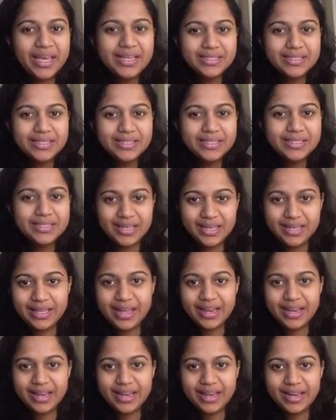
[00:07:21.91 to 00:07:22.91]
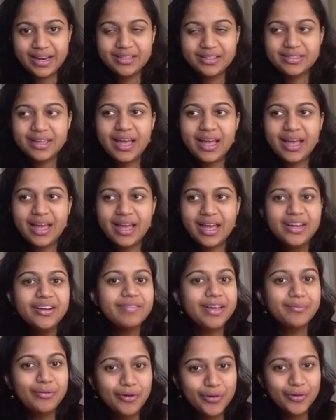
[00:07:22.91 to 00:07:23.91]
painting that is kind
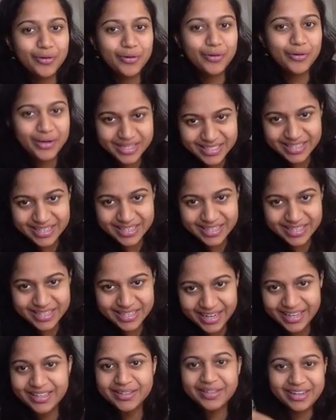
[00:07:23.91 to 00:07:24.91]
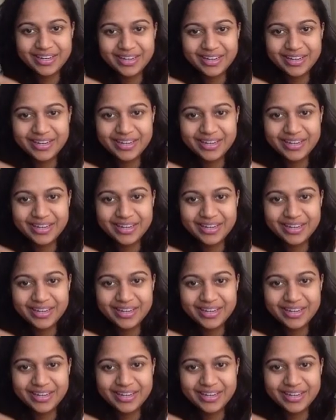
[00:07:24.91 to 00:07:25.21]
of like Monet style,